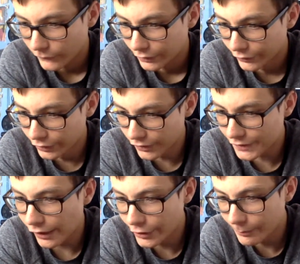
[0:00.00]
Little
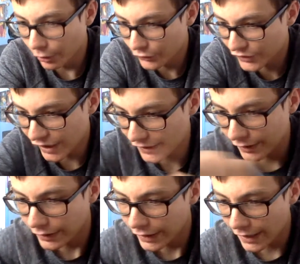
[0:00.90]
Skellybone says
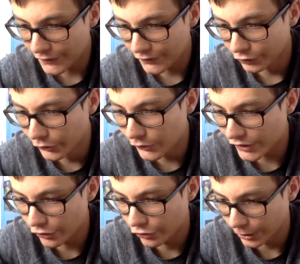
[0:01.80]
that he has
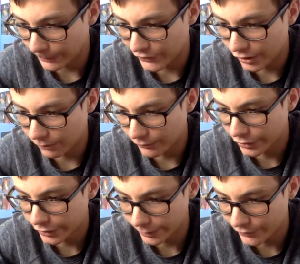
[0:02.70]
lucid dreams
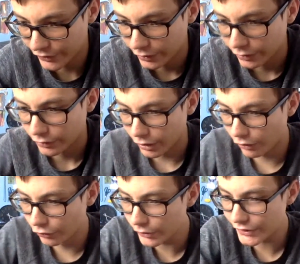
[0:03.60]
sometimes. A
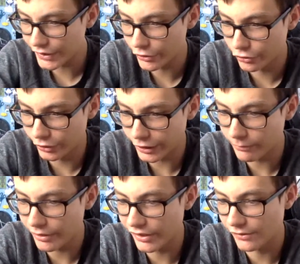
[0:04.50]
lucid dream
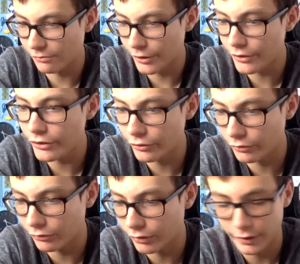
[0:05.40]
is when
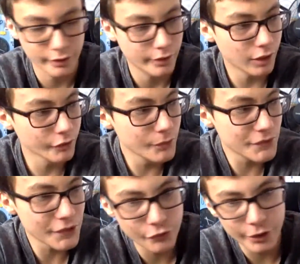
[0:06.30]

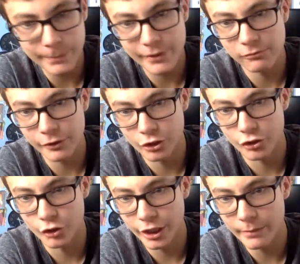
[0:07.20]
you're
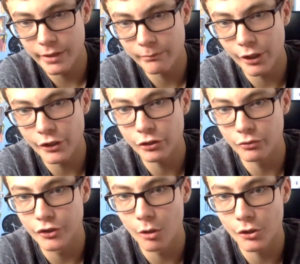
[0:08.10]
dreaming, but you
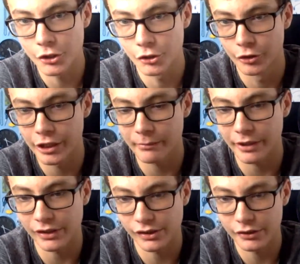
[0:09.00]
know you're
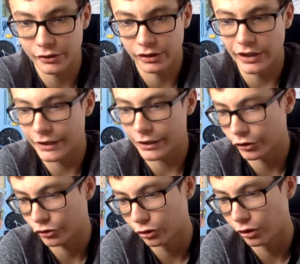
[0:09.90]
dreaming, so you could like
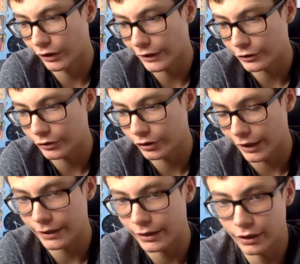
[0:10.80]
control it, and you could
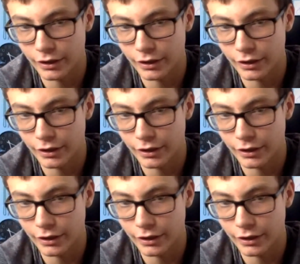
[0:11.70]
like.